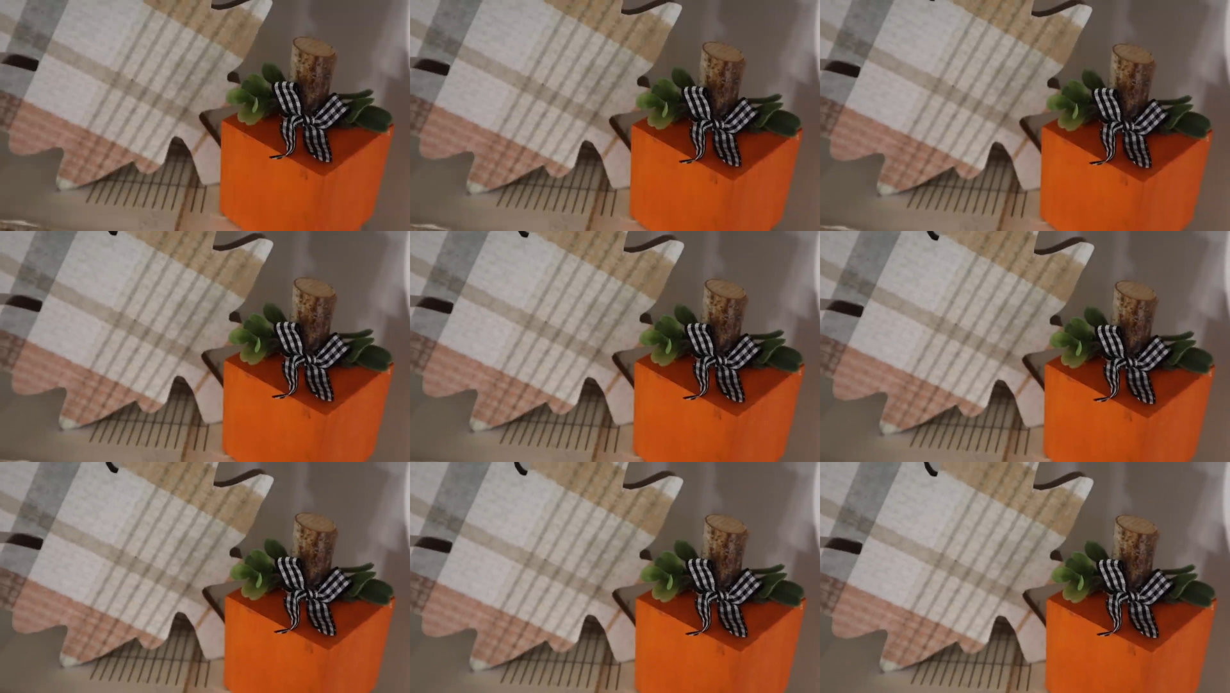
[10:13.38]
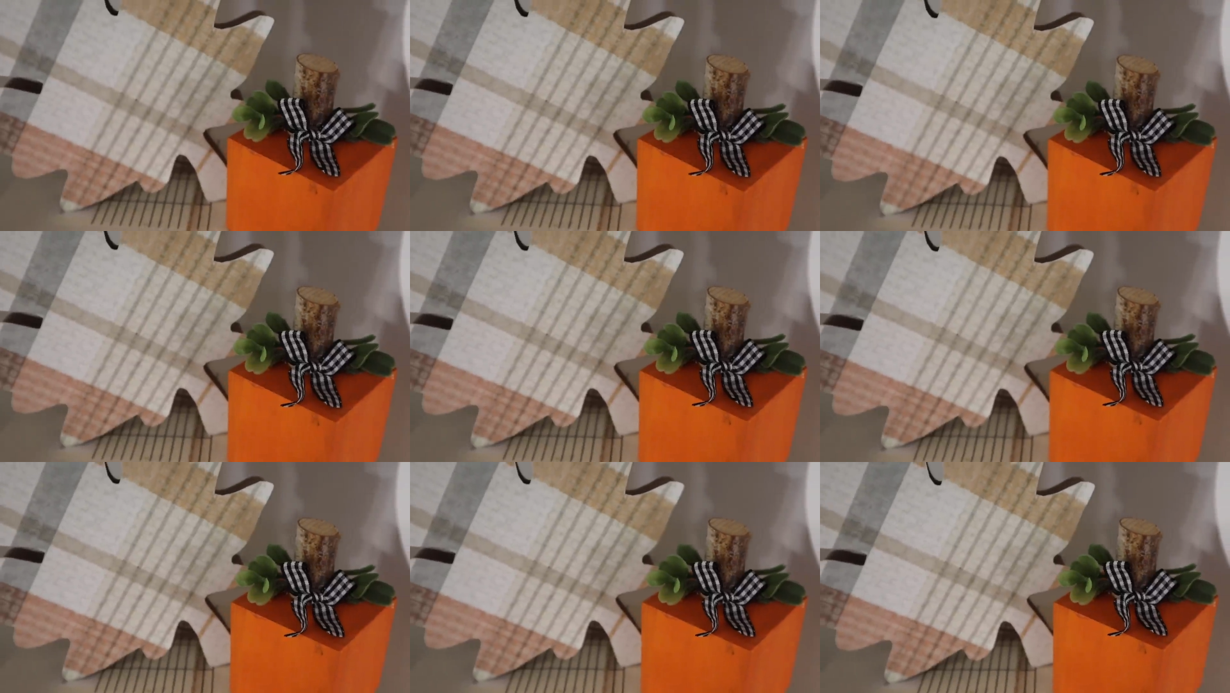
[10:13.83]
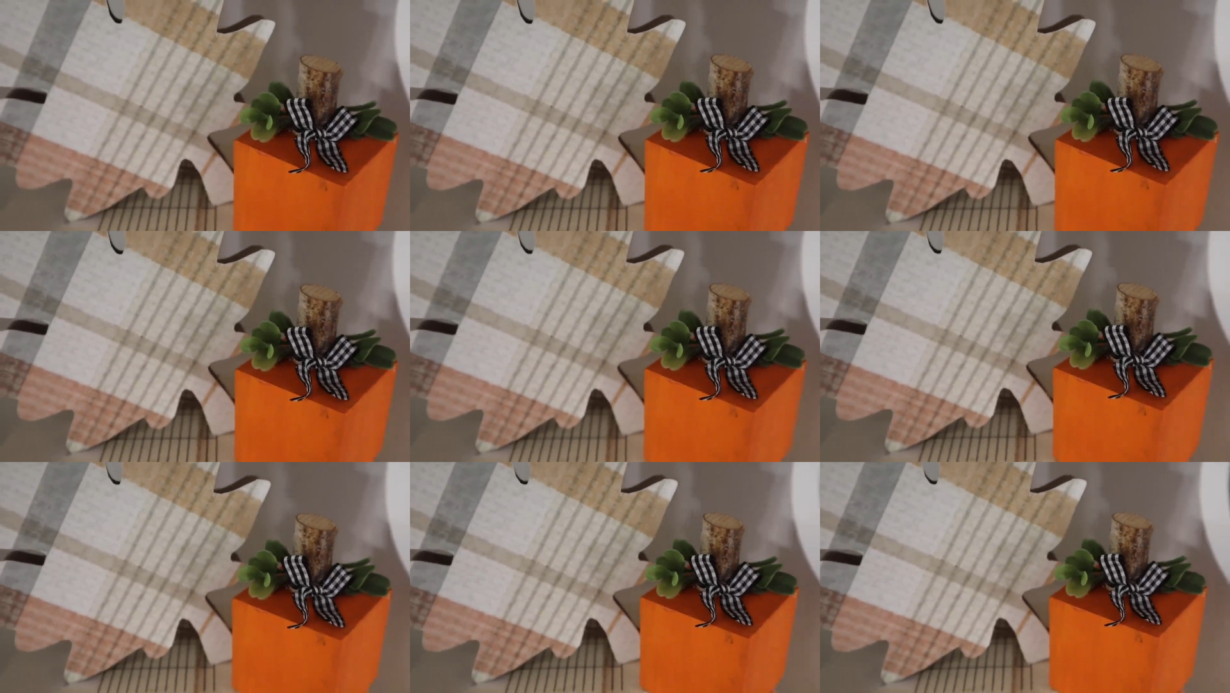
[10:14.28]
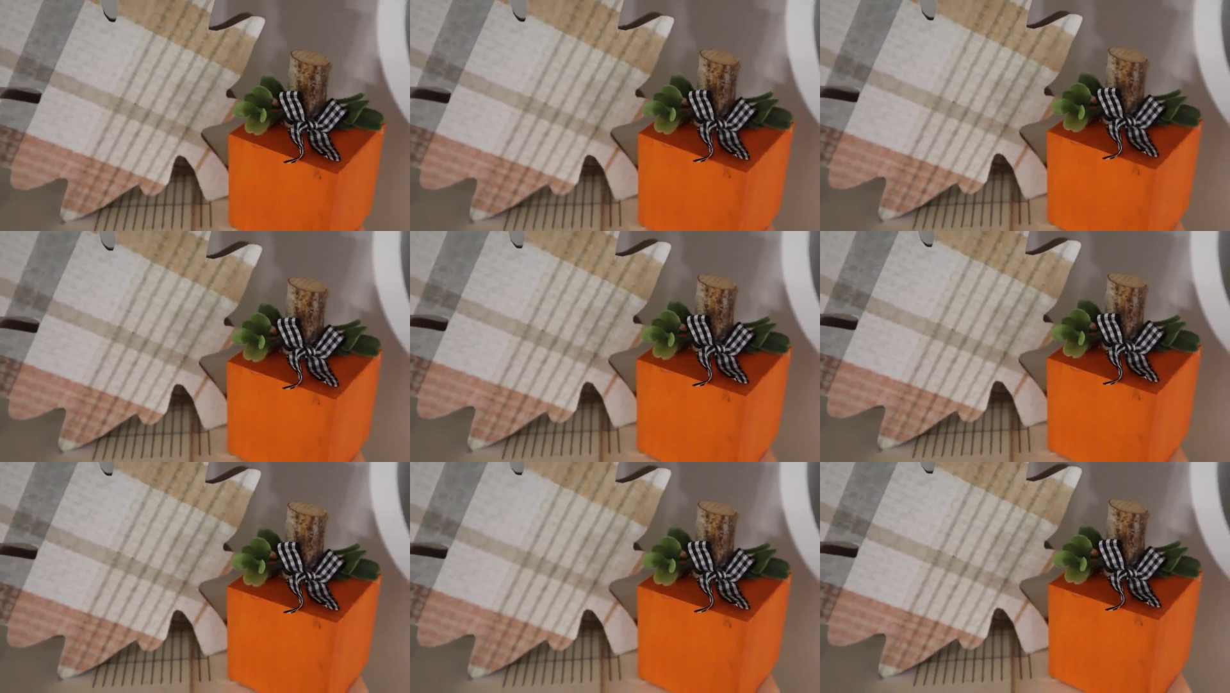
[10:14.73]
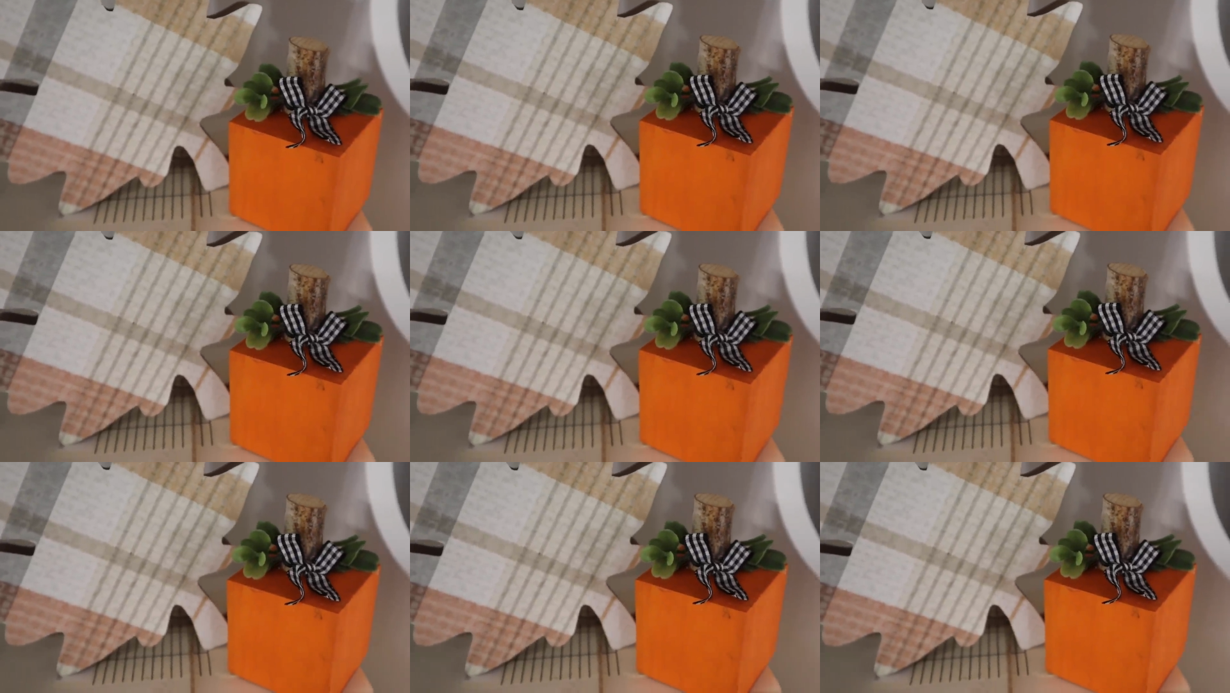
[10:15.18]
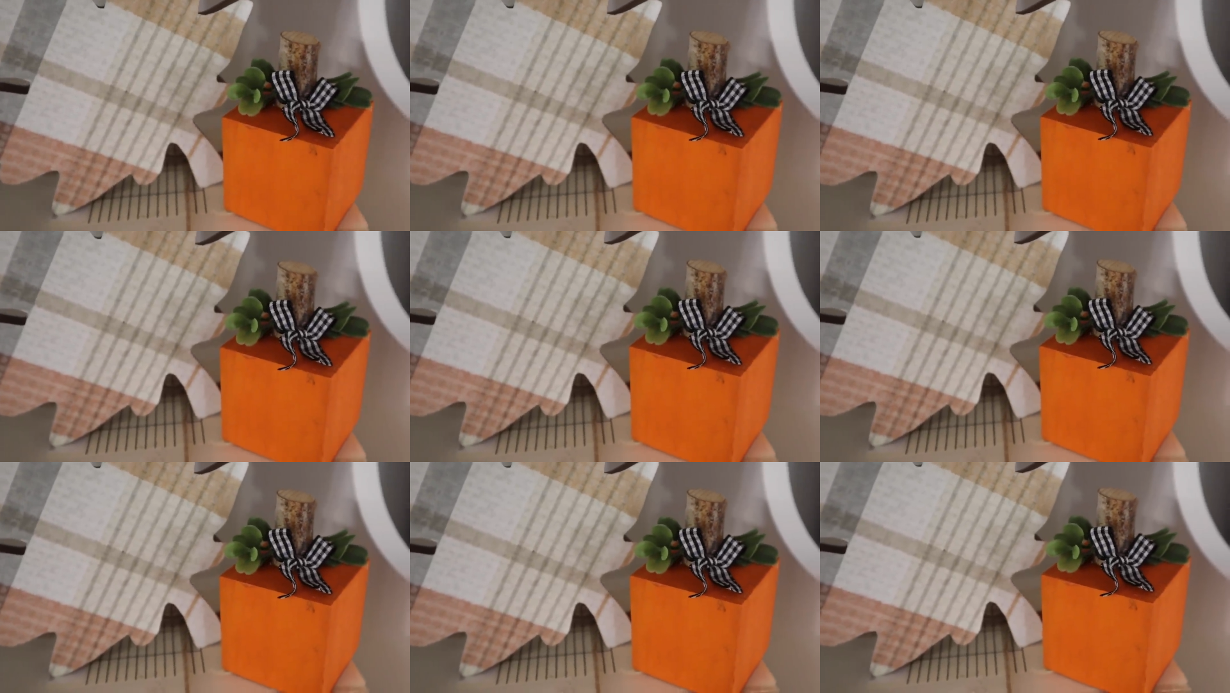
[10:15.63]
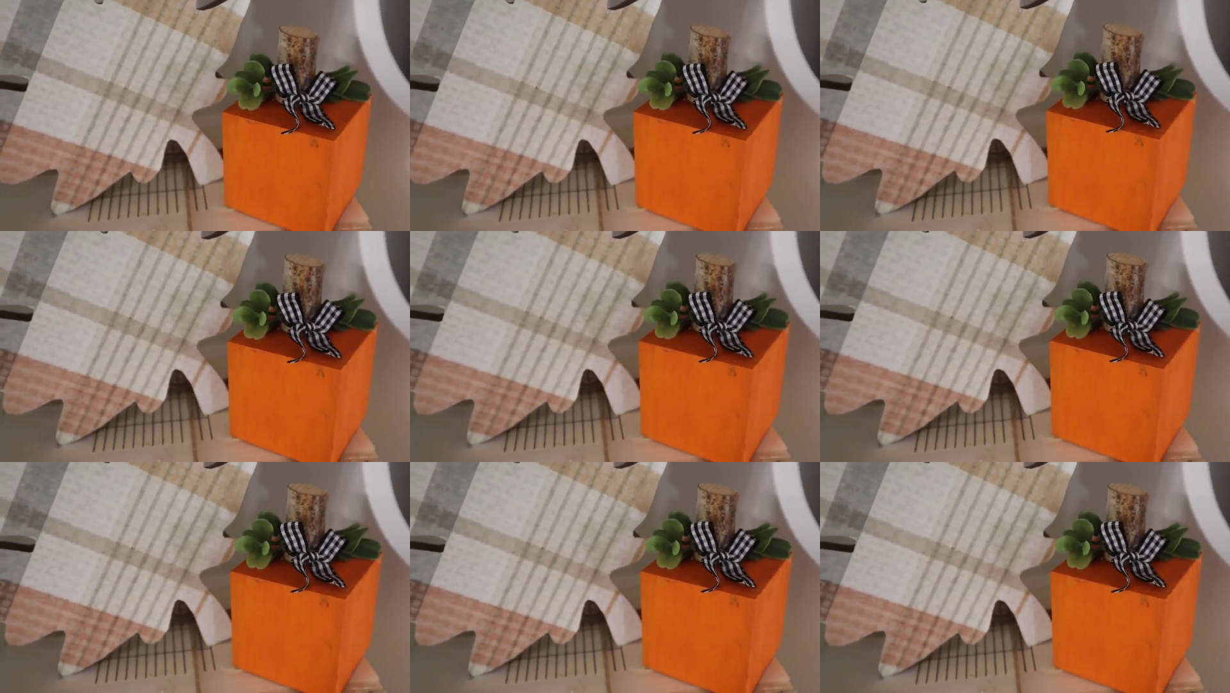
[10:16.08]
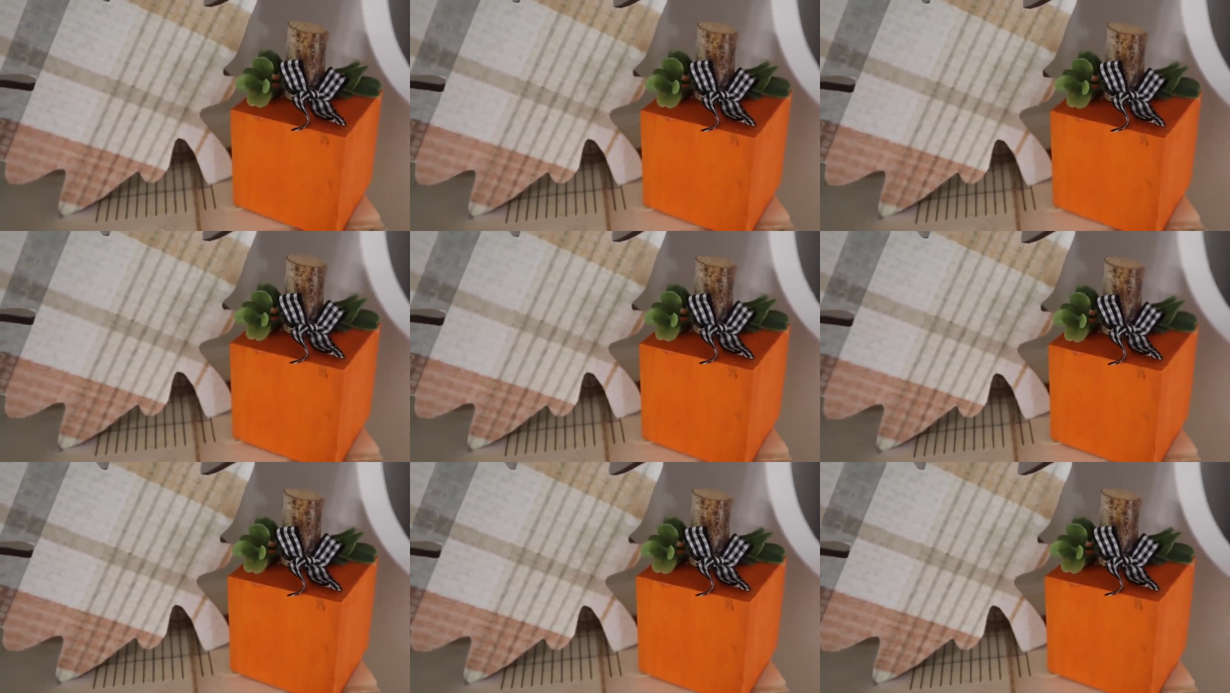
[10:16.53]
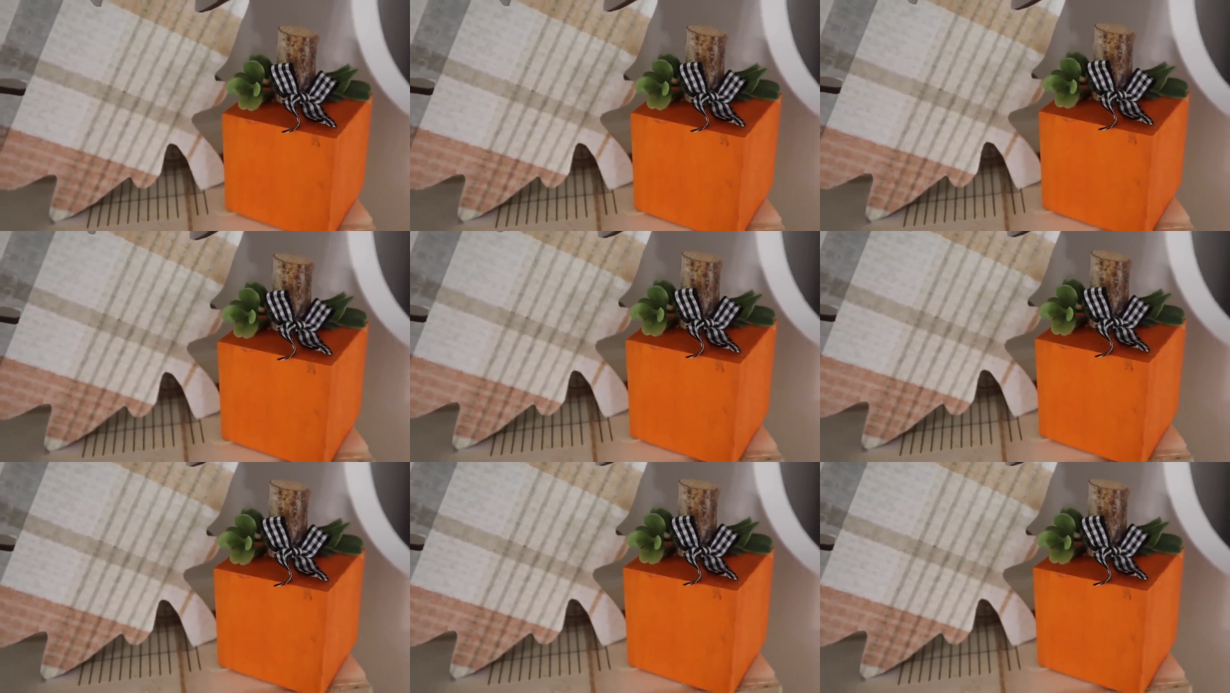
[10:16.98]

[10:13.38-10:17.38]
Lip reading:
[unreadable: no face in view]